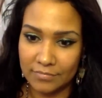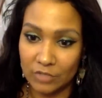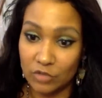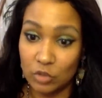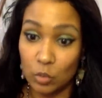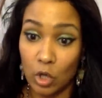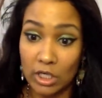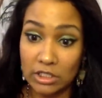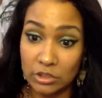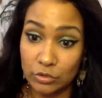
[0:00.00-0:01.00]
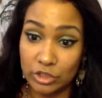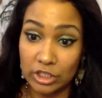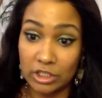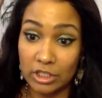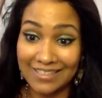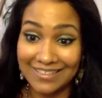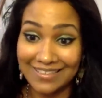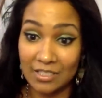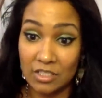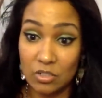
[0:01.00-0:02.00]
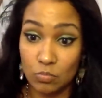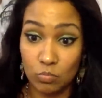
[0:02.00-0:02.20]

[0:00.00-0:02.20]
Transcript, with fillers: And if she wanted to, she could get